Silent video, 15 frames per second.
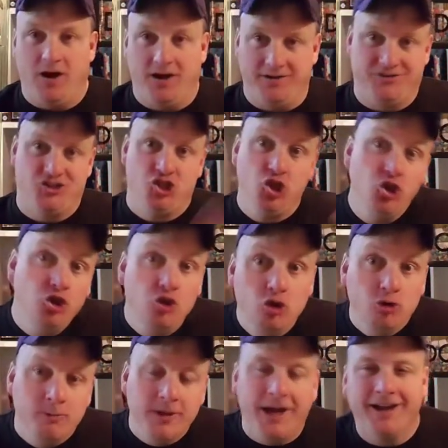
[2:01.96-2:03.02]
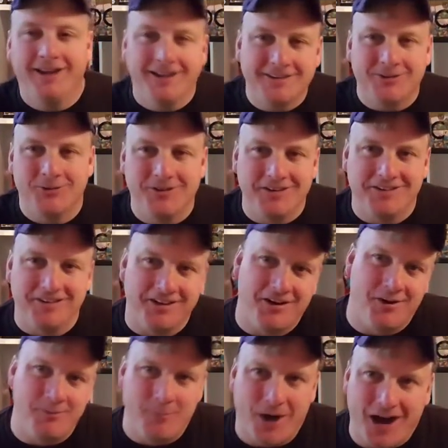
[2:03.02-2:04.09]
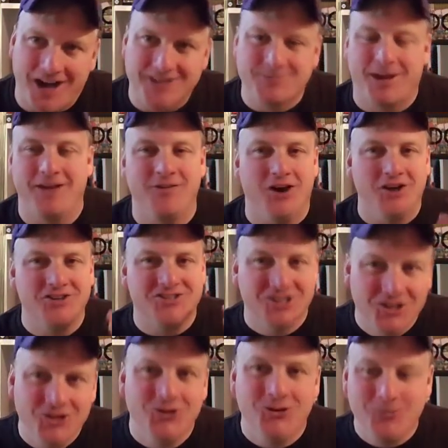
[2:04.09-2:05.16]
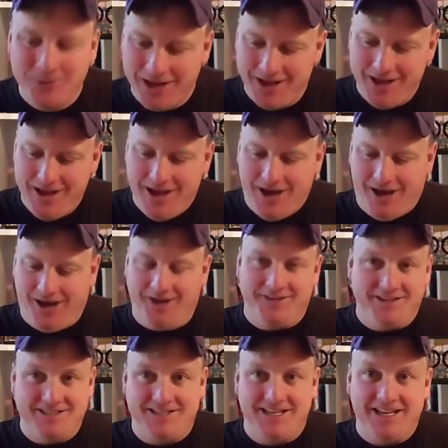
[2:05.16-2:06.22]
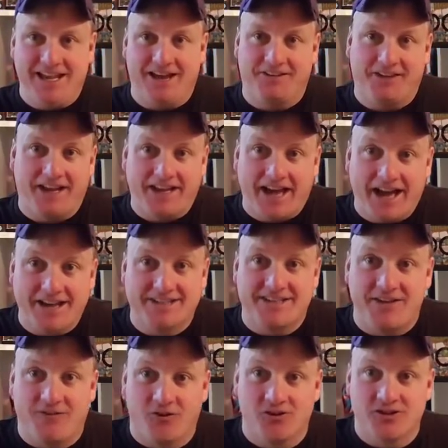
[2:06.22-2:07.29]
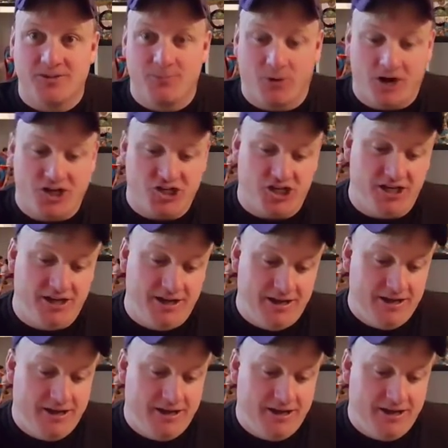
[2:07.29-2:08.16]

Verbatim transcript: untubed, I guess I wanted to say unboxed, but I've untubed uh, these decals. I gotta say, first impression,